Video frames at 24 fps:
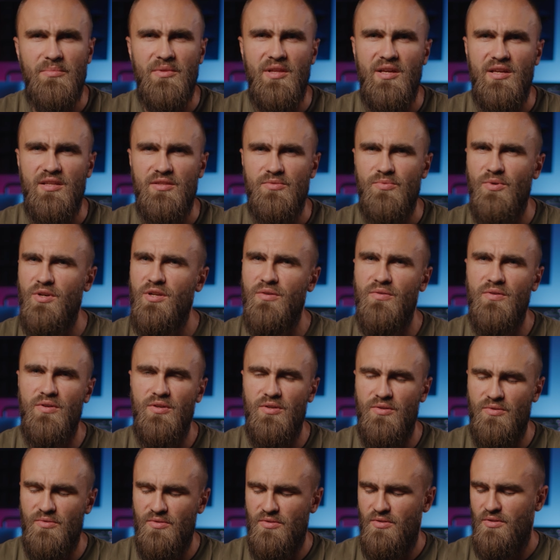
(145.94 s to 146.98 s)
lanes, whatever
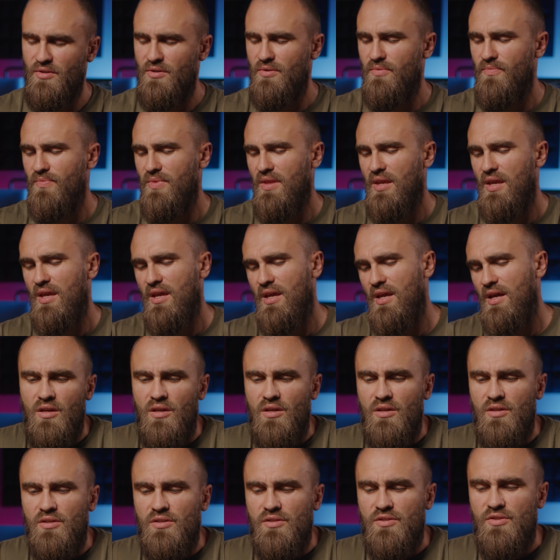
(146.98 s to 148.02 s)
you use,
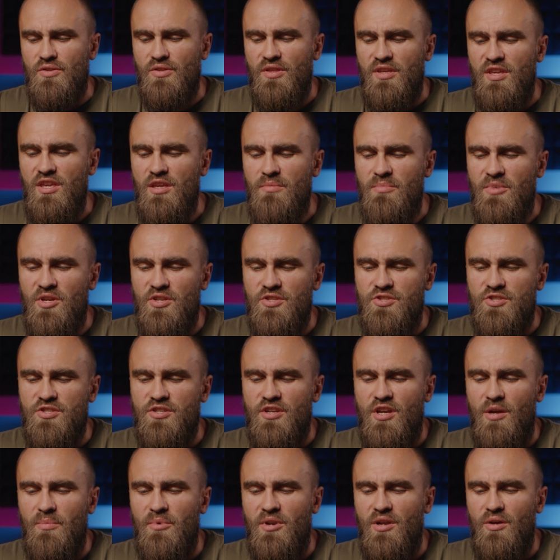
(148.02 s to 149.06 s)
So the image
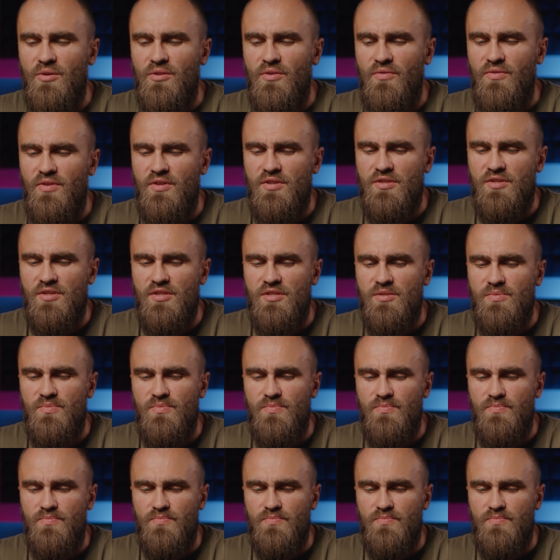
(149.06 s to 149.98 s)
coming out of this is